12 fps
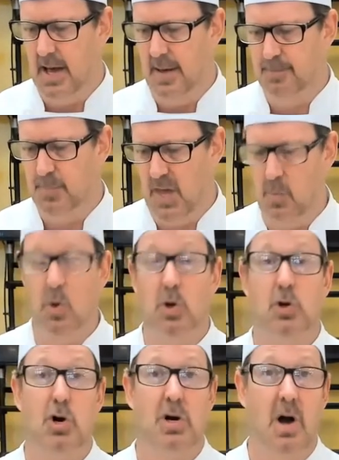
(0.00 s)
it will
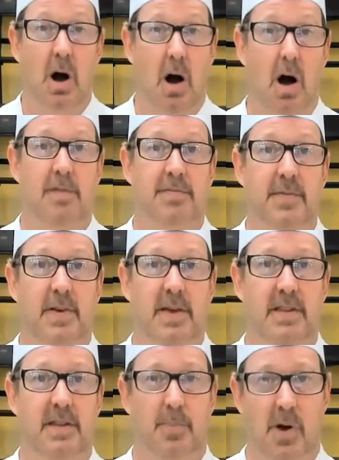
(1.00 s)
cook off in
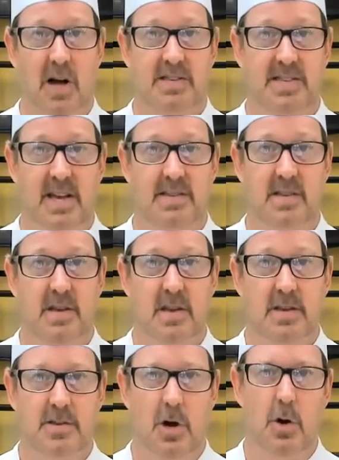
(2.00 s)
the process.
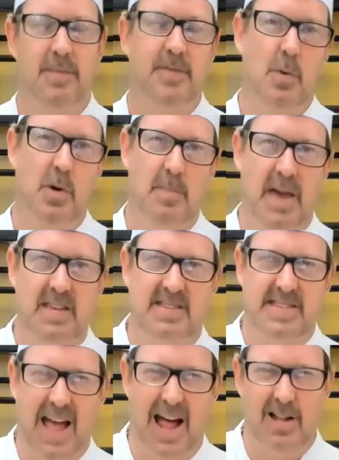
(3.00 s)
So if you were to make a
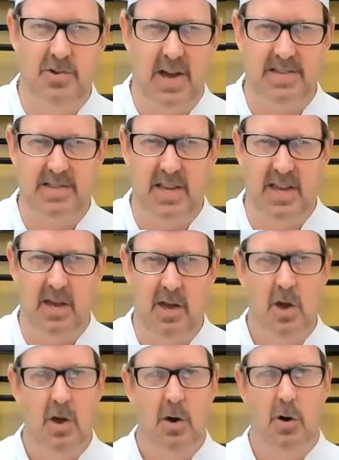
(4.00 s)
salad dressing
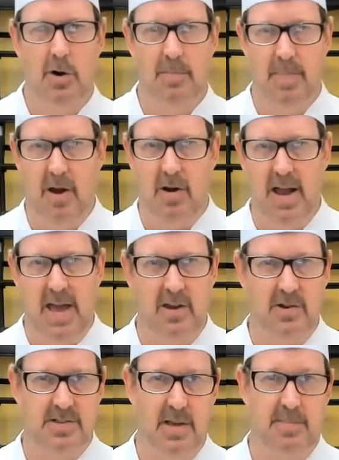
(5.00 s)
or a marinade
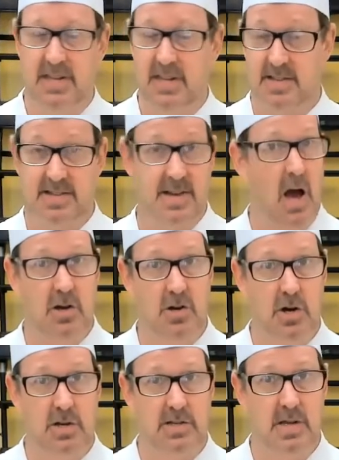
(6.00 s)
or something that's not
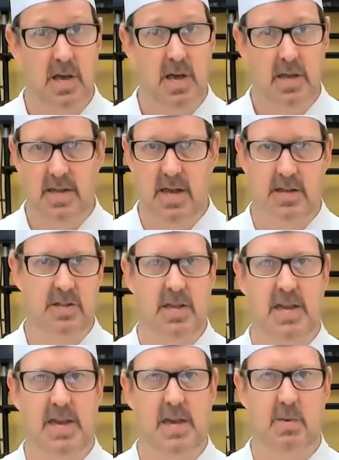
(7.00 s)
cooked, then the
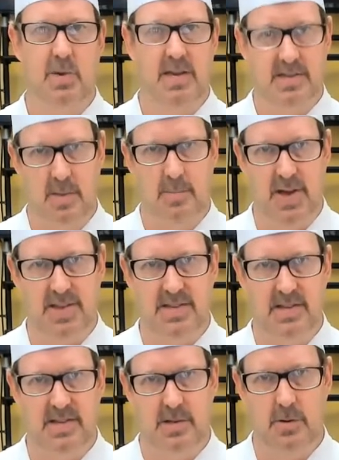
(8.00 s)
heat isn't
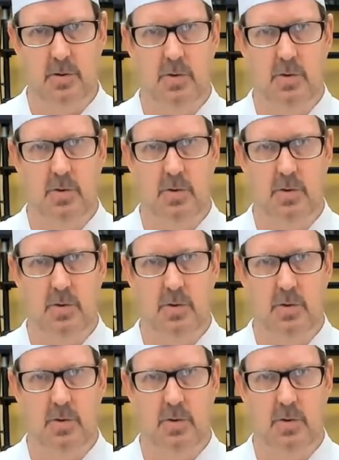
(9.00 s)
present to